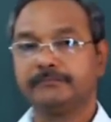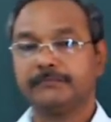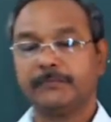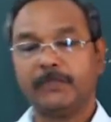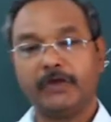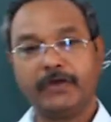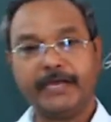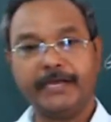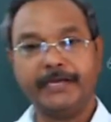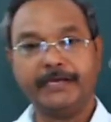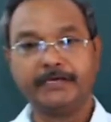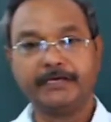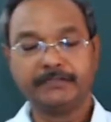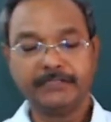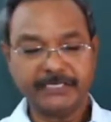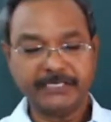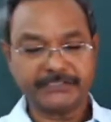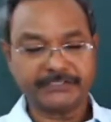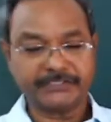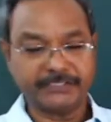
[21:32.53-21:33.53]
Okay,
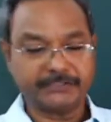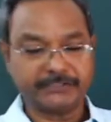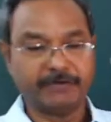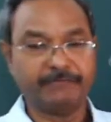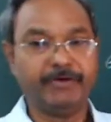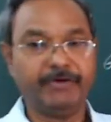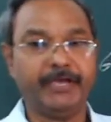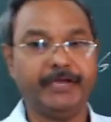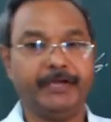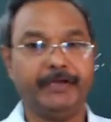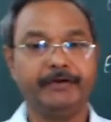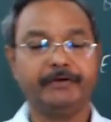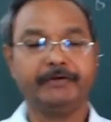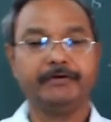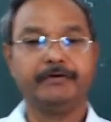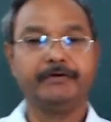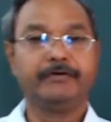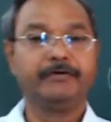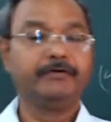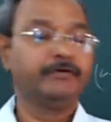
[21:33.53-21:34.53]
this is the way
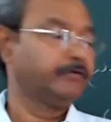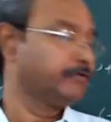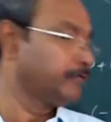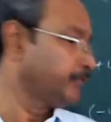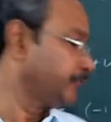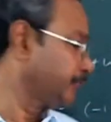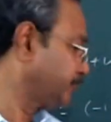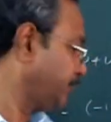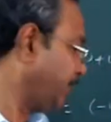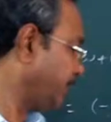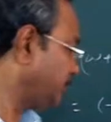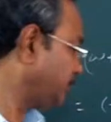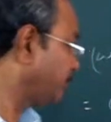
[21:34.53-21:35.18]
such